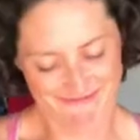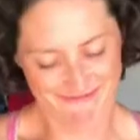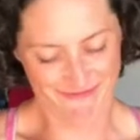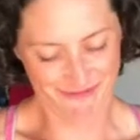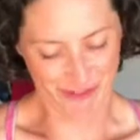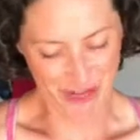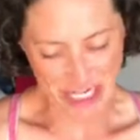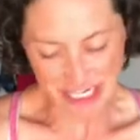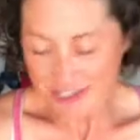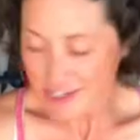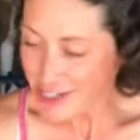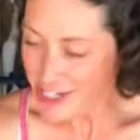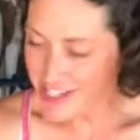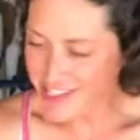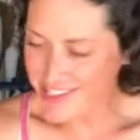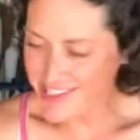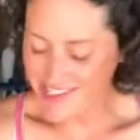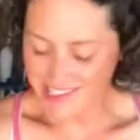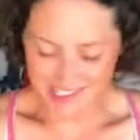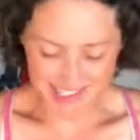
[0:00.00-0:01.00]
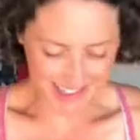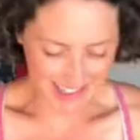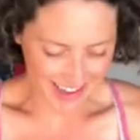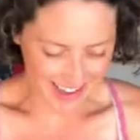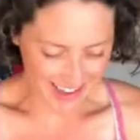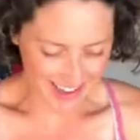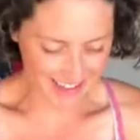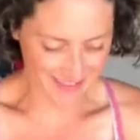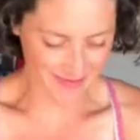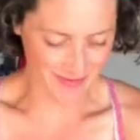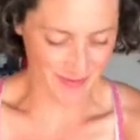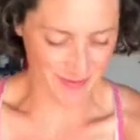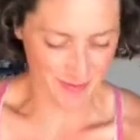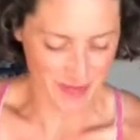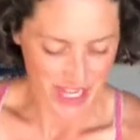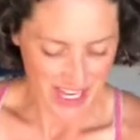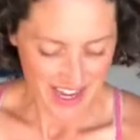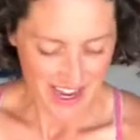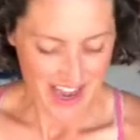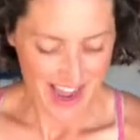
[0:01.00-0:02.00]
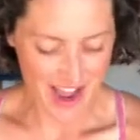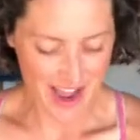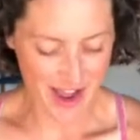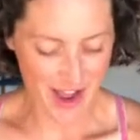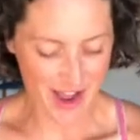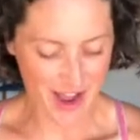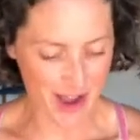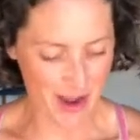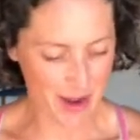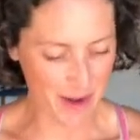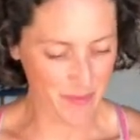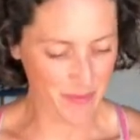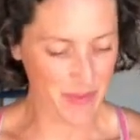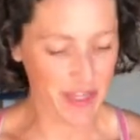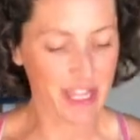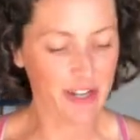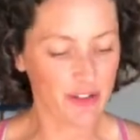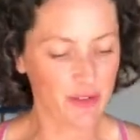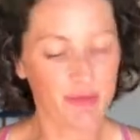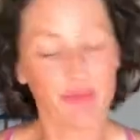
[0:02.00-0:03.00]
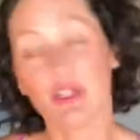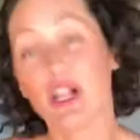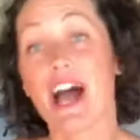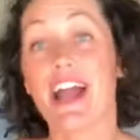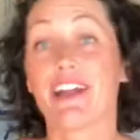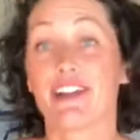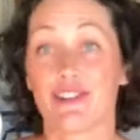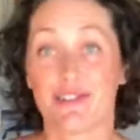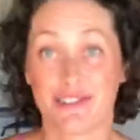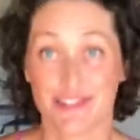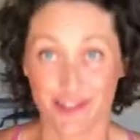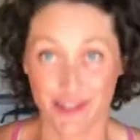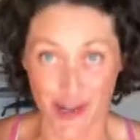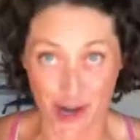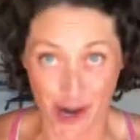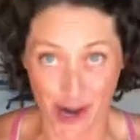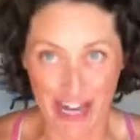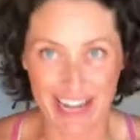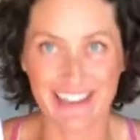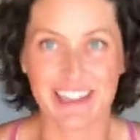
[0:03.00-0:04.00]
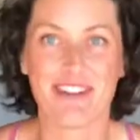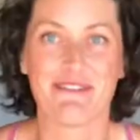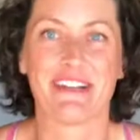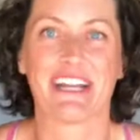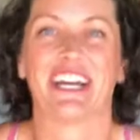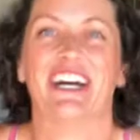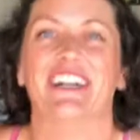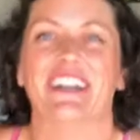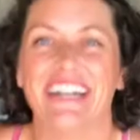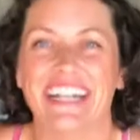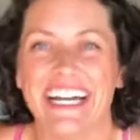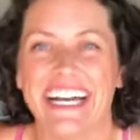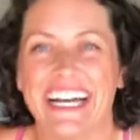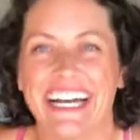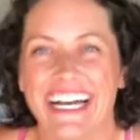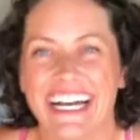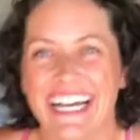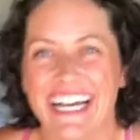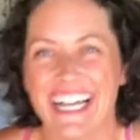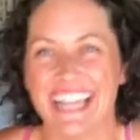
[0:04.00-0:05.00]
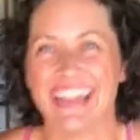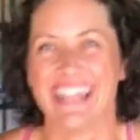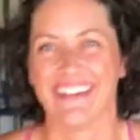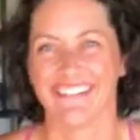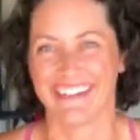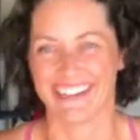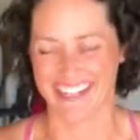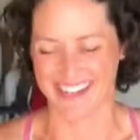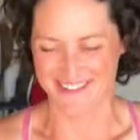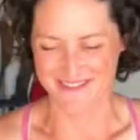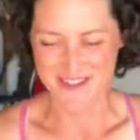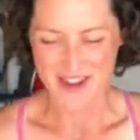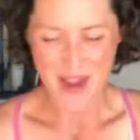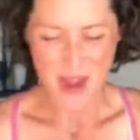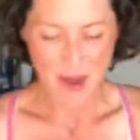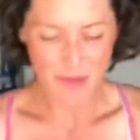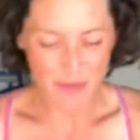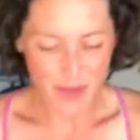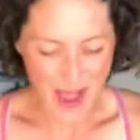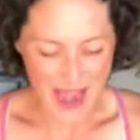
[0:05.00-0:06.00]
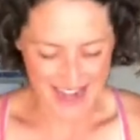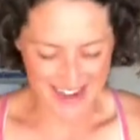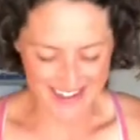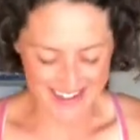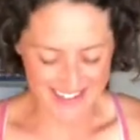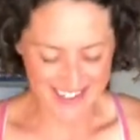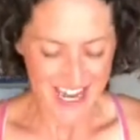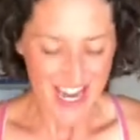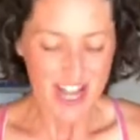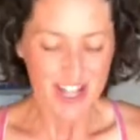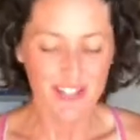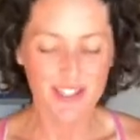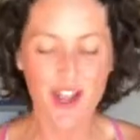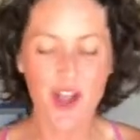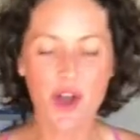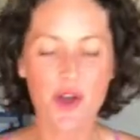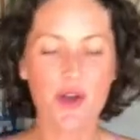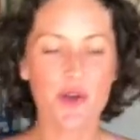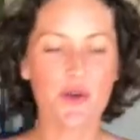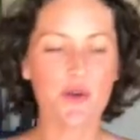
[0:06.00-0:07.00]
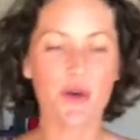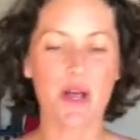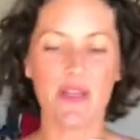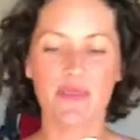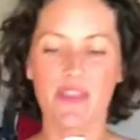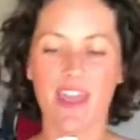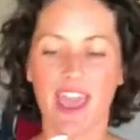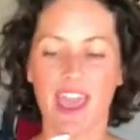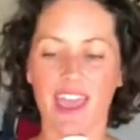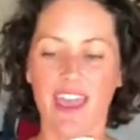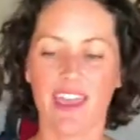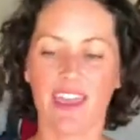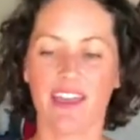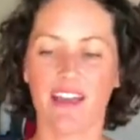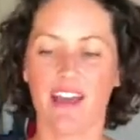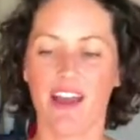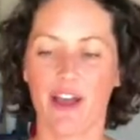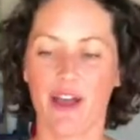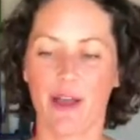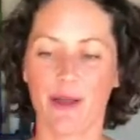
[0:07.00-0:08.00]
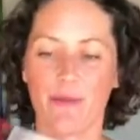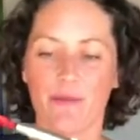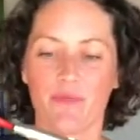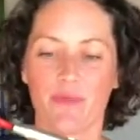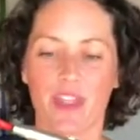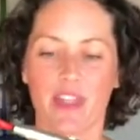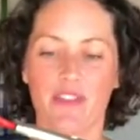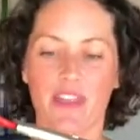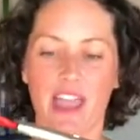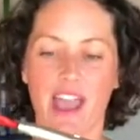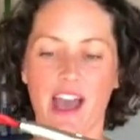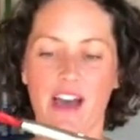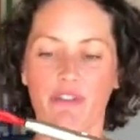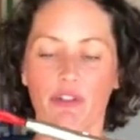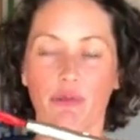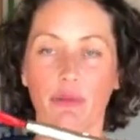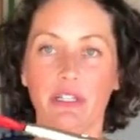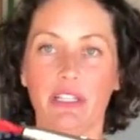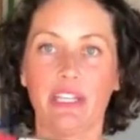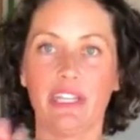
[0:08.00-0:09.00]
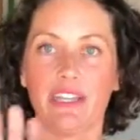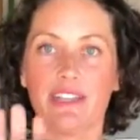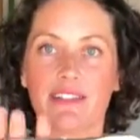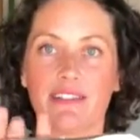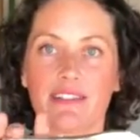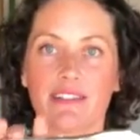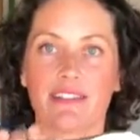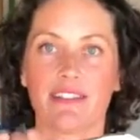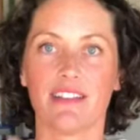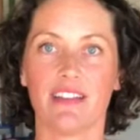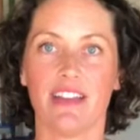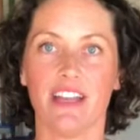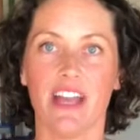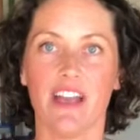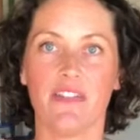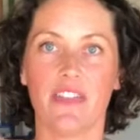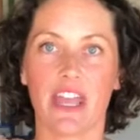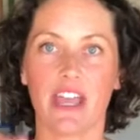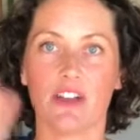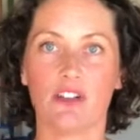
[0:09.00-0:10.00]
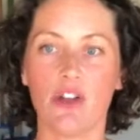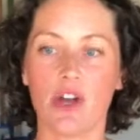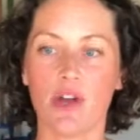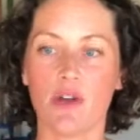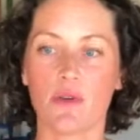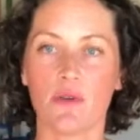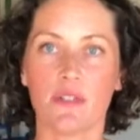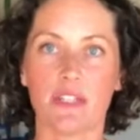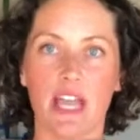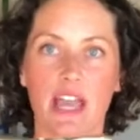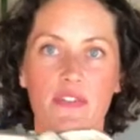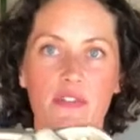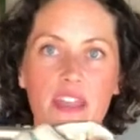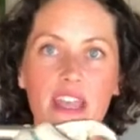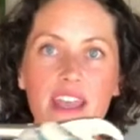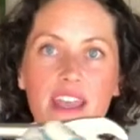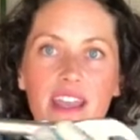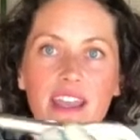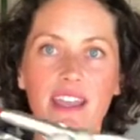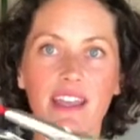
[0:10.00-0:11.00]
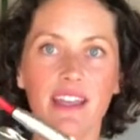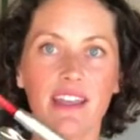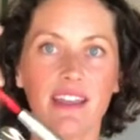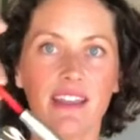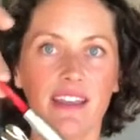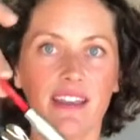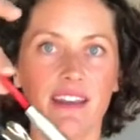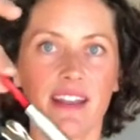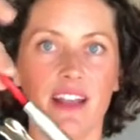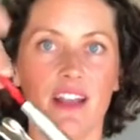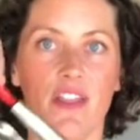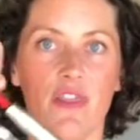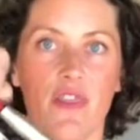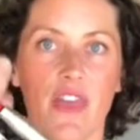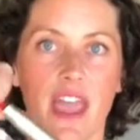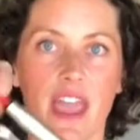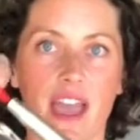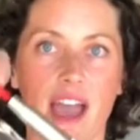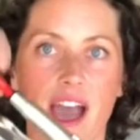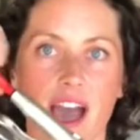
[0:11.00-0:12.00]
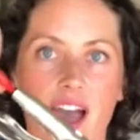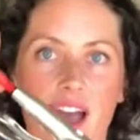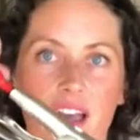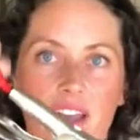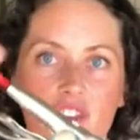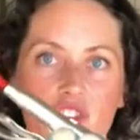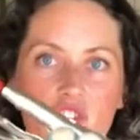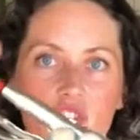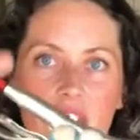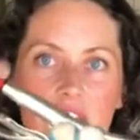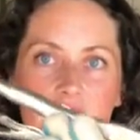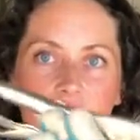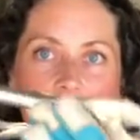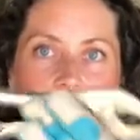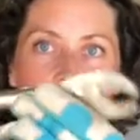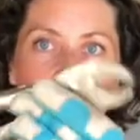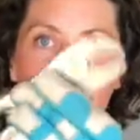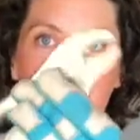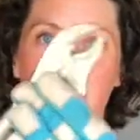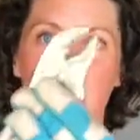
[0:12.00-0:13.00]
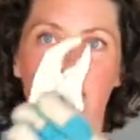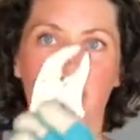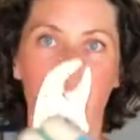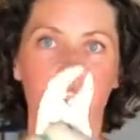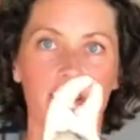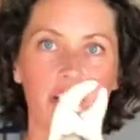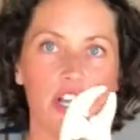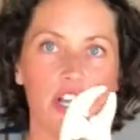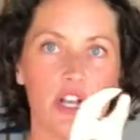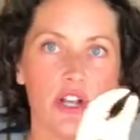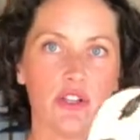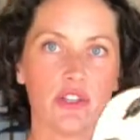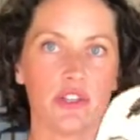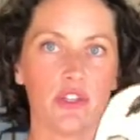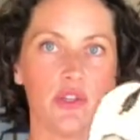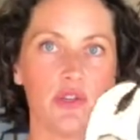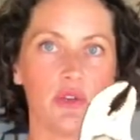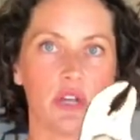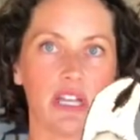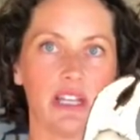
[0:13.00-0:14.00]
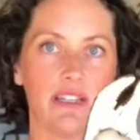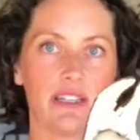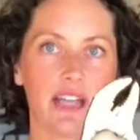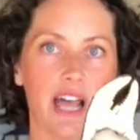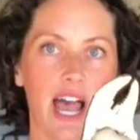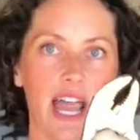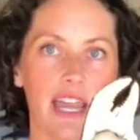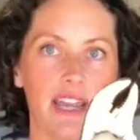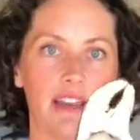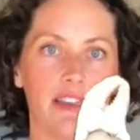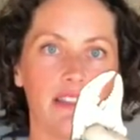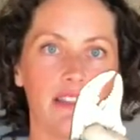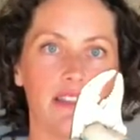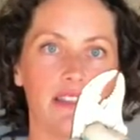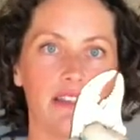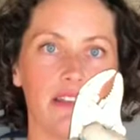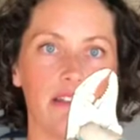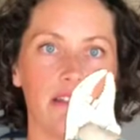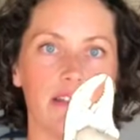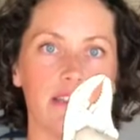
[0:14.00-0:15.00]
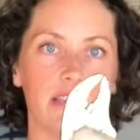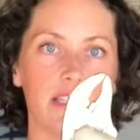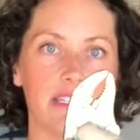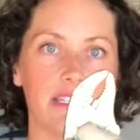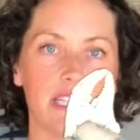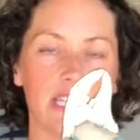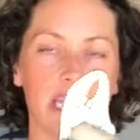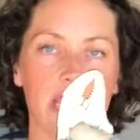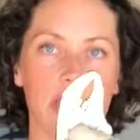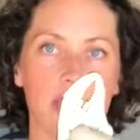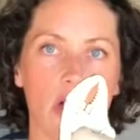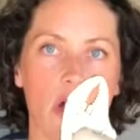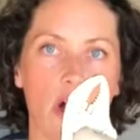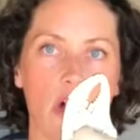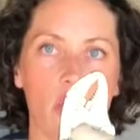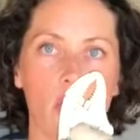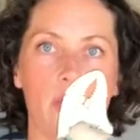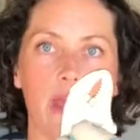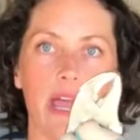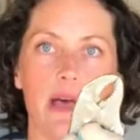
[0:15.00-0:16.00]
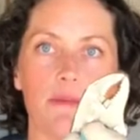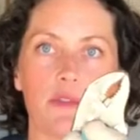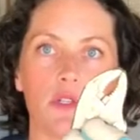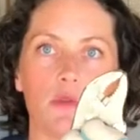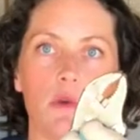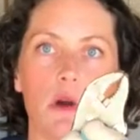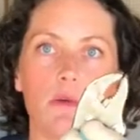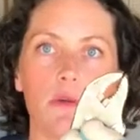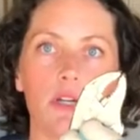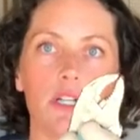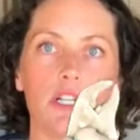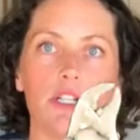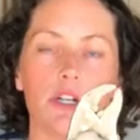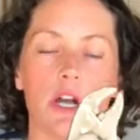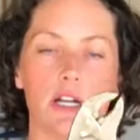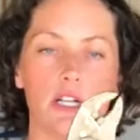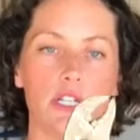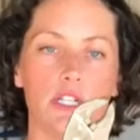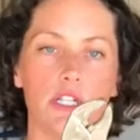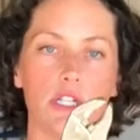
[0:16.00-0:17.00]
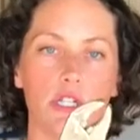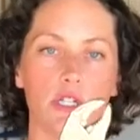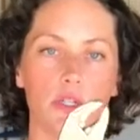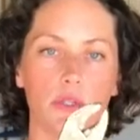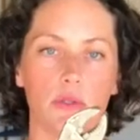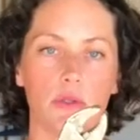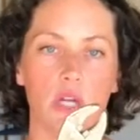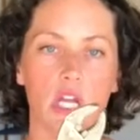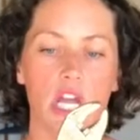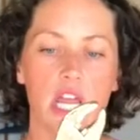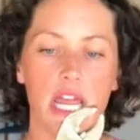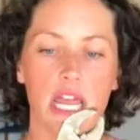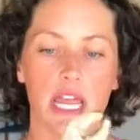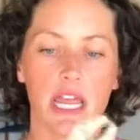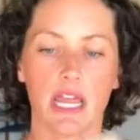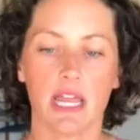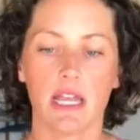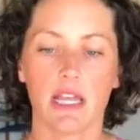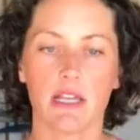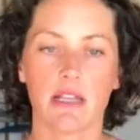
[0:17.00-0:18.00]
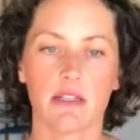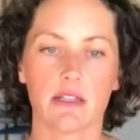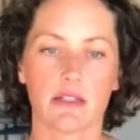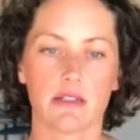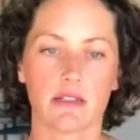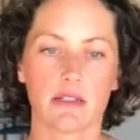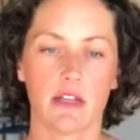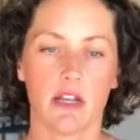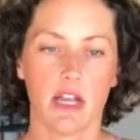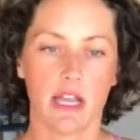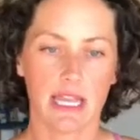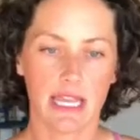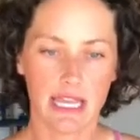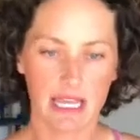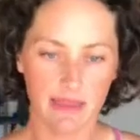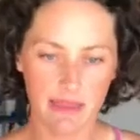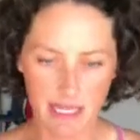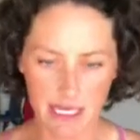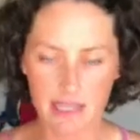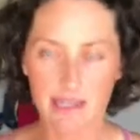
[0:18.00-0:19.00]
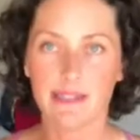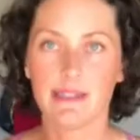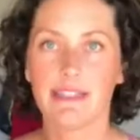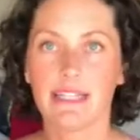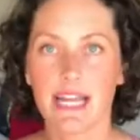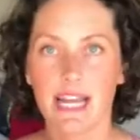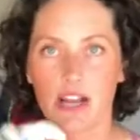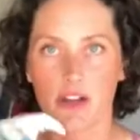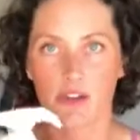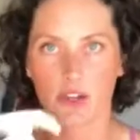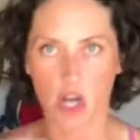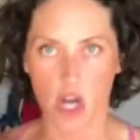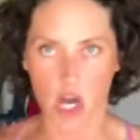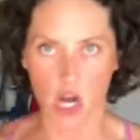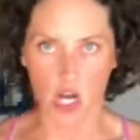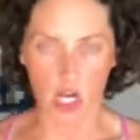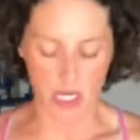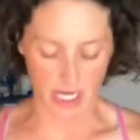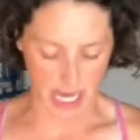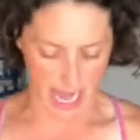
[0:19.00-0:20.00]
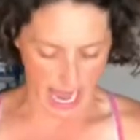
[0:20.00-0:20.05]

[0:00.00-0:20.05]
wrenches, yeah. Needle pliers. Sorry, there we go. There we go. Pliers. So they have a release, they close, and then they actually tighten. So you can tighten the teeth all the way up. So what we're going to try to do is get these down on